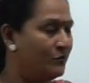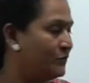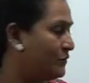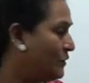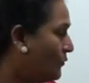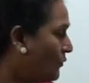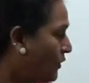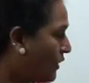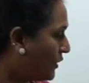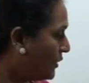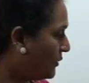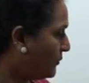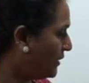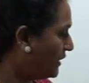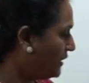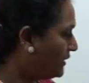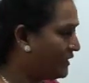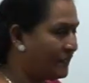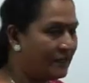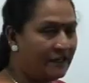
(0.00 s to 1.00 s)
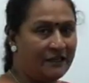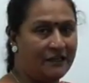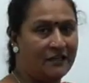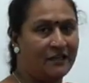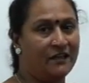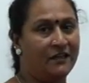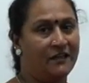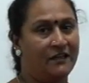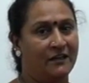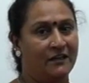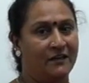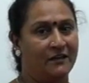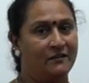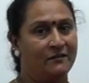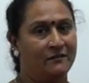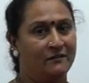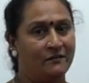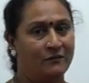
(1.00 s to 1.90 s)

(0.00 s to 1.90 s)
so what will be the return here?